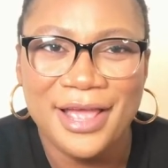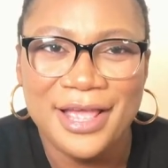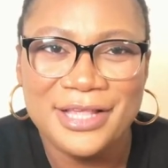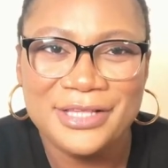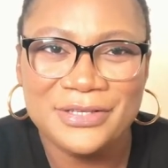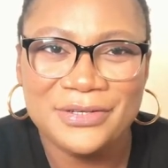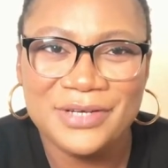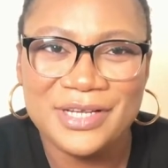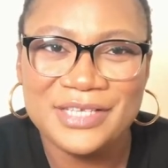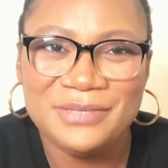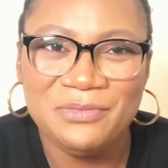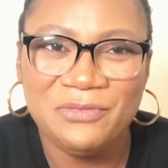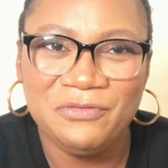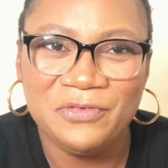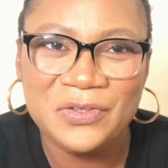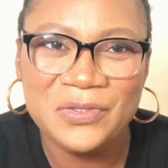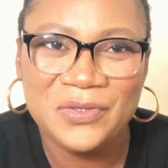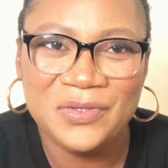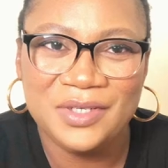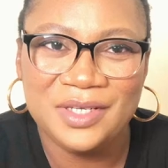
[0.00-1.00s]
So let's move
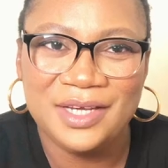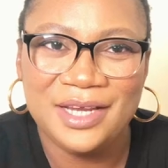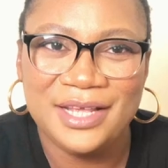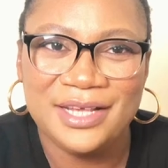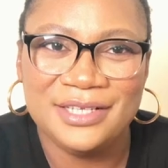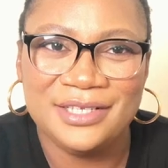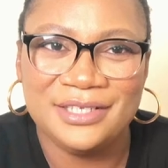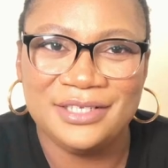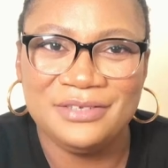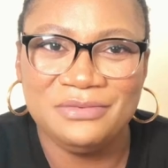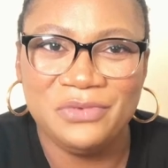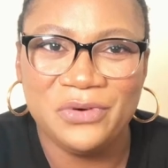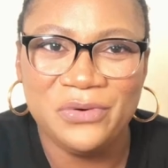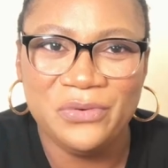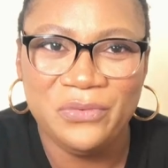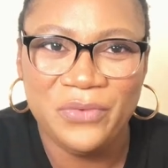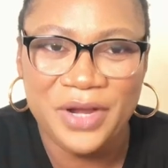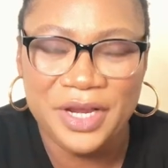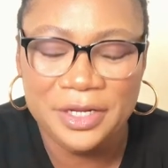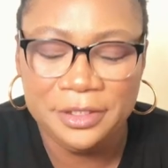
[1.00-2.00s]
on to the next
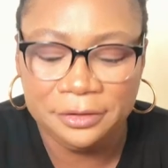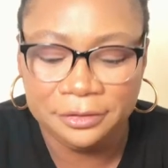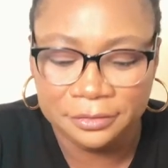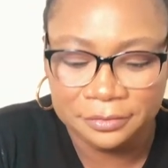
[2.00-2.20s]
runway.